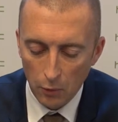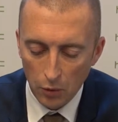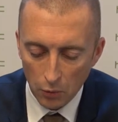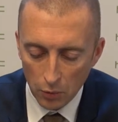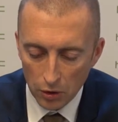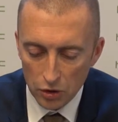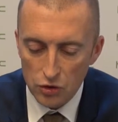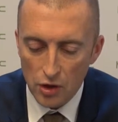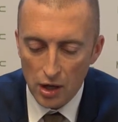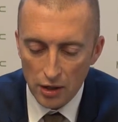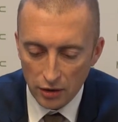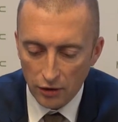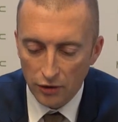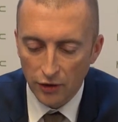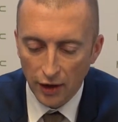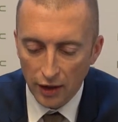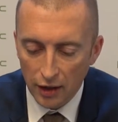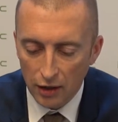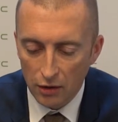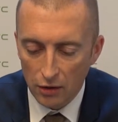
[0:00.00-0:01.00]
we're trying to
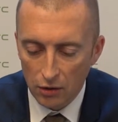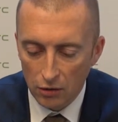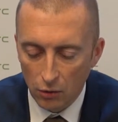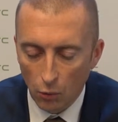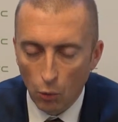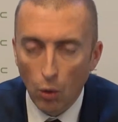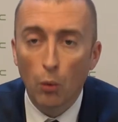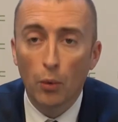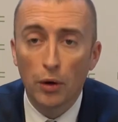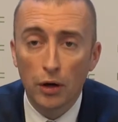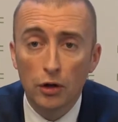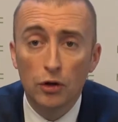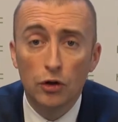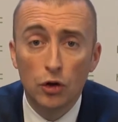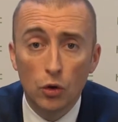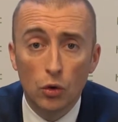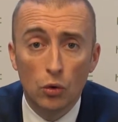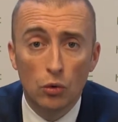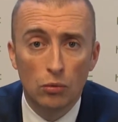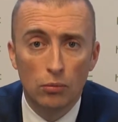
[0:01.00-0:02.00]
think what we can
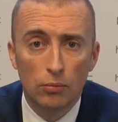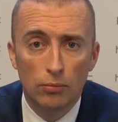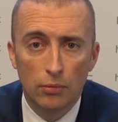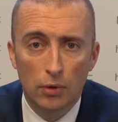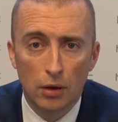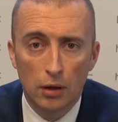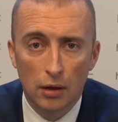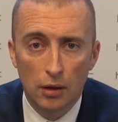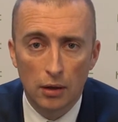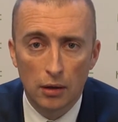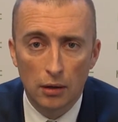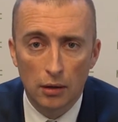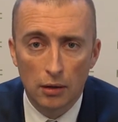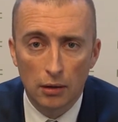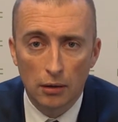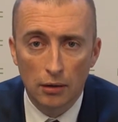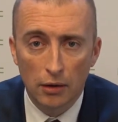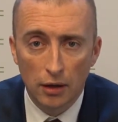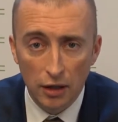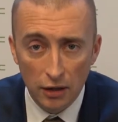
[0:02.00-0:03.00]
do
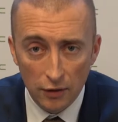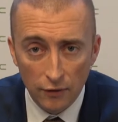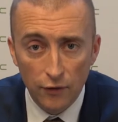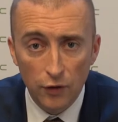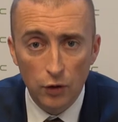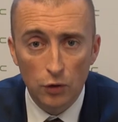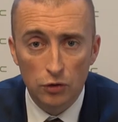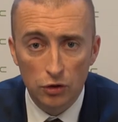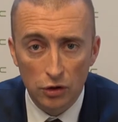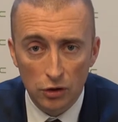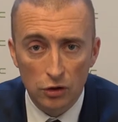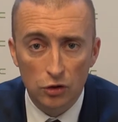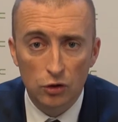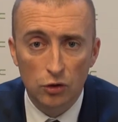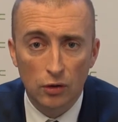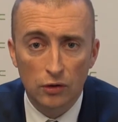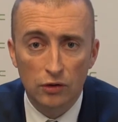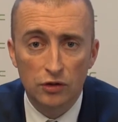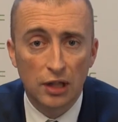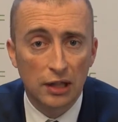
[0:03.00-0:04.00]
in the future to
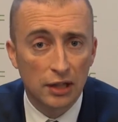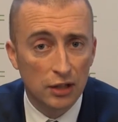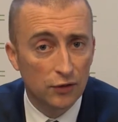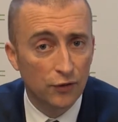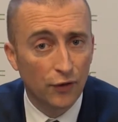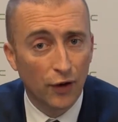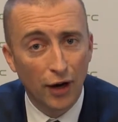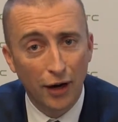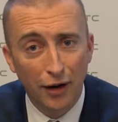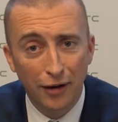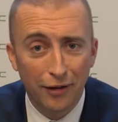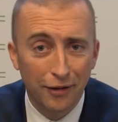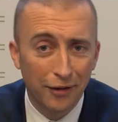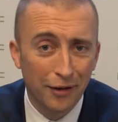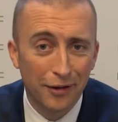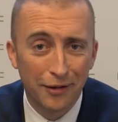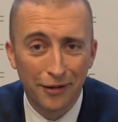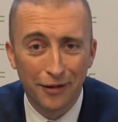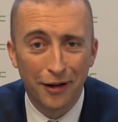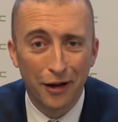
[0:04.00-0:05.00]
sort of satisfy
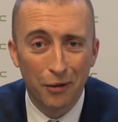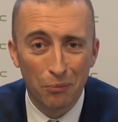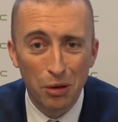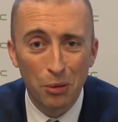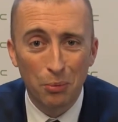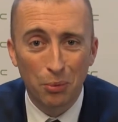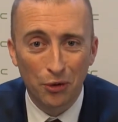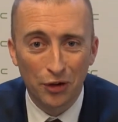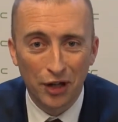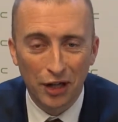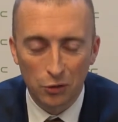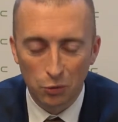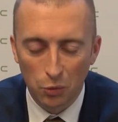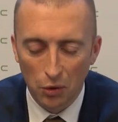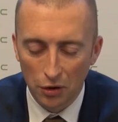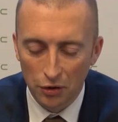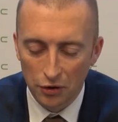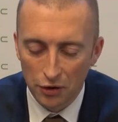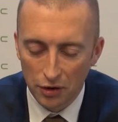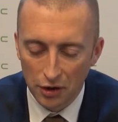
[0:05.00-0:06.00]
people that
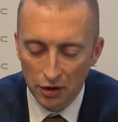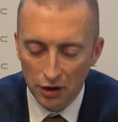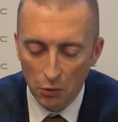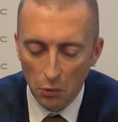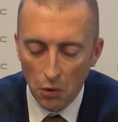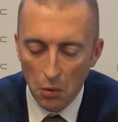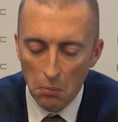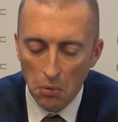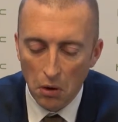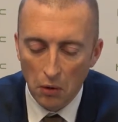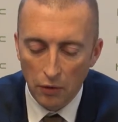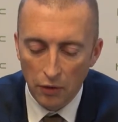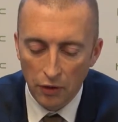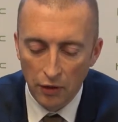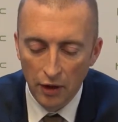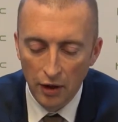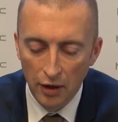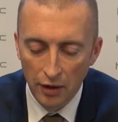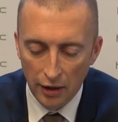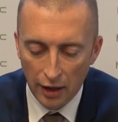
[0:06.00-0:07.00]
want both.
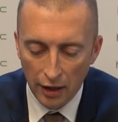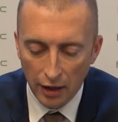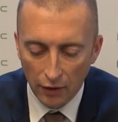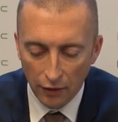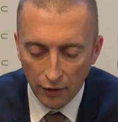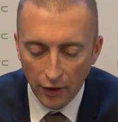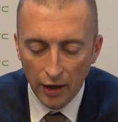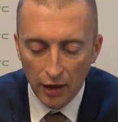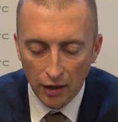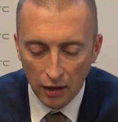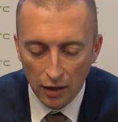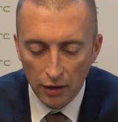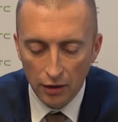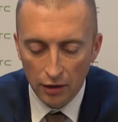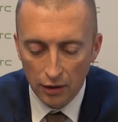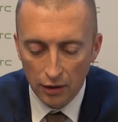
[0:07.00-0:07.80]
And I think in